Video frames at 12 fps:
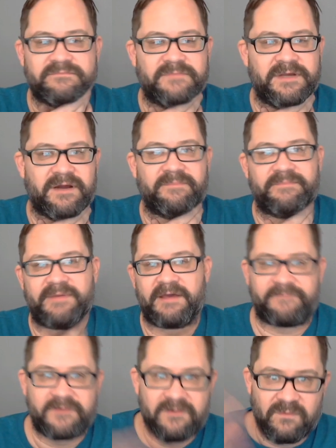
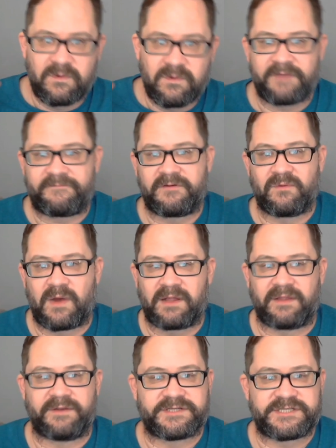If you're
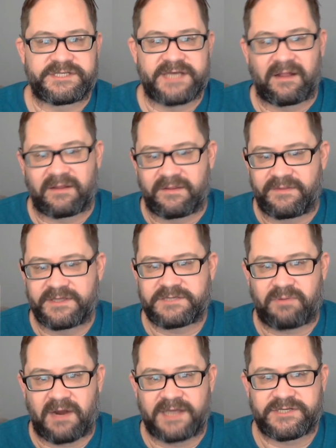willing to sell in this
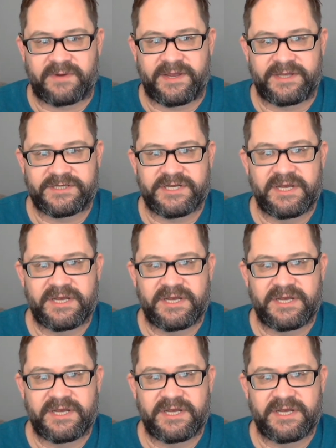price range,